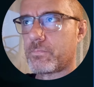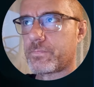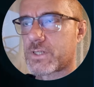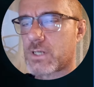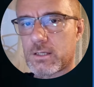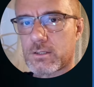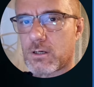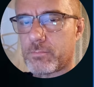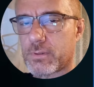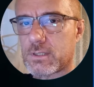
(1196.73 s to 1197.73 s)
child
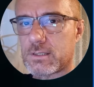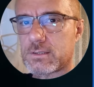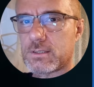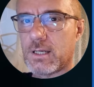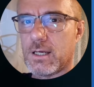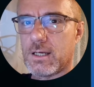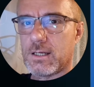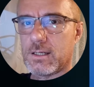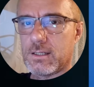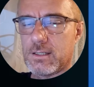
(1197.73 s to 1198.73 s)
components
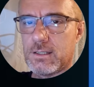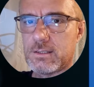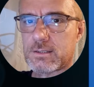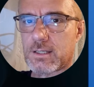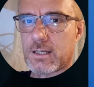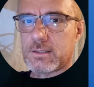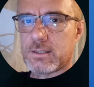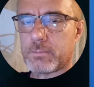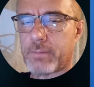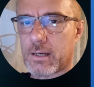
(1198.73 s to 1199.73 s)
inside
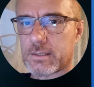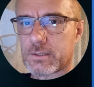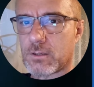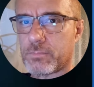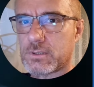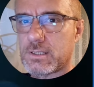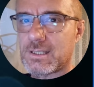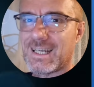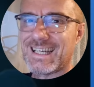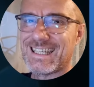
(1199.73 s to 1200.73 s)
the parent component
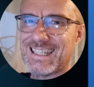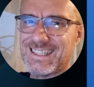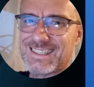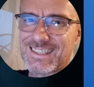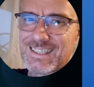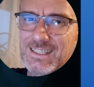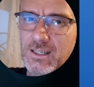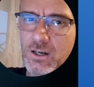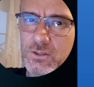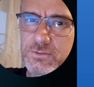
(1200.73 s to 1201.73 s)
instead
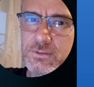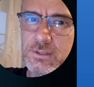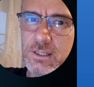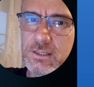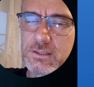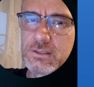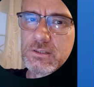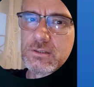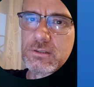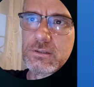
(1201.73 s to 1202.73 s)
of the
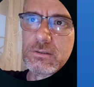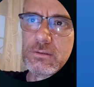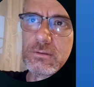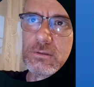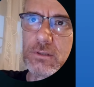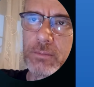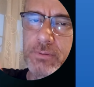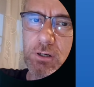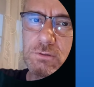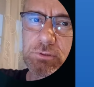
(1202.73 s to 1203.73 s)

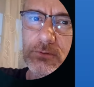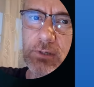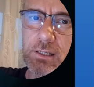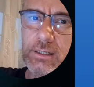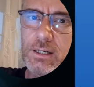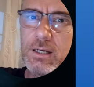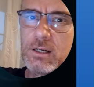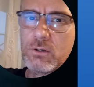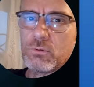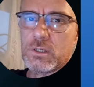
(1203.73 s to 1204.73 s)
approach where
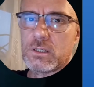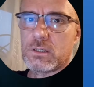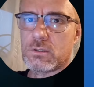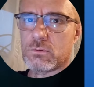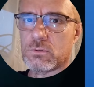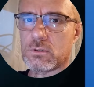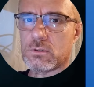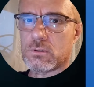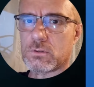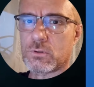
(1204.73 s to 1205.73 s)
we
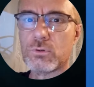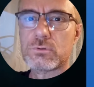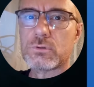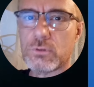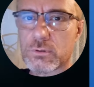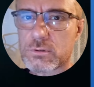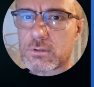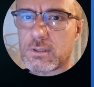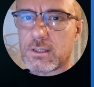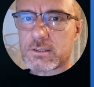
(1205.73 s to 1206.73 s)
could use
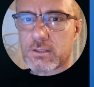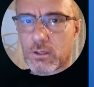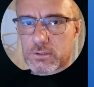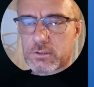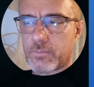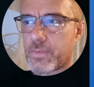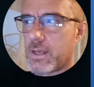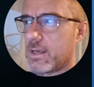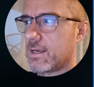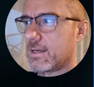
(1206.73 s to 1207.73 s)
slots.
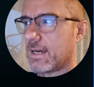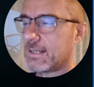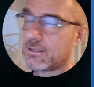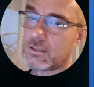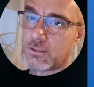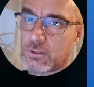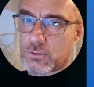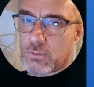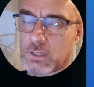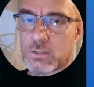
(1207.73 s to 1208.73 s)
And don't
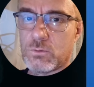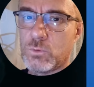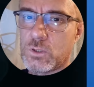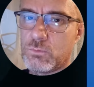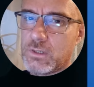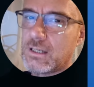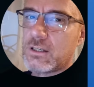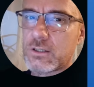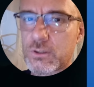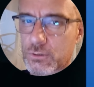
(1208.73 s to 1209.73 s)
worry, we will
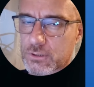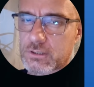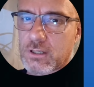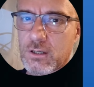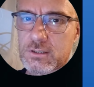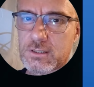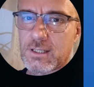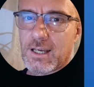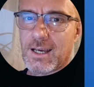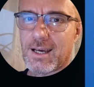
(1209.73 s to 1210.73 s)
use slots,
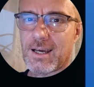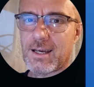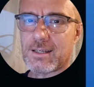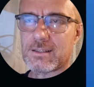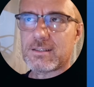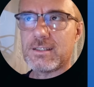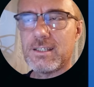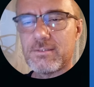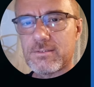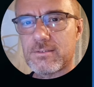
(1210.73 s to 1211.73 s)
and
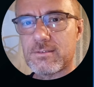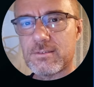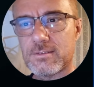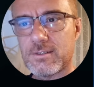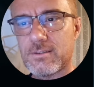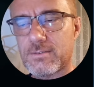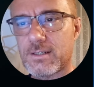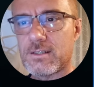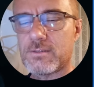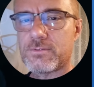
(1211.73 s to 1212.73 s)

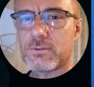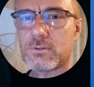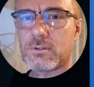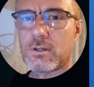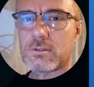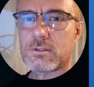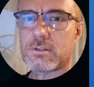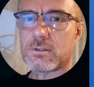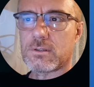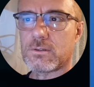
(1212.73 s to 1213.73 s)
even if you don't
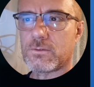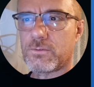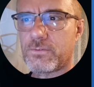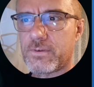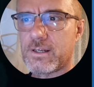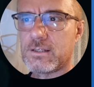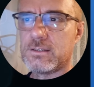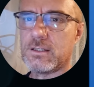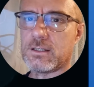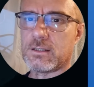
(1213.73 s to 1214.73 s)
feel
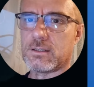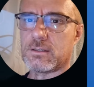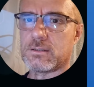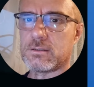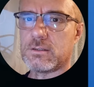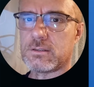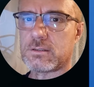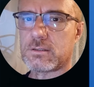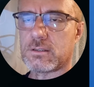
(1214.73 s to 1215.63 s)
this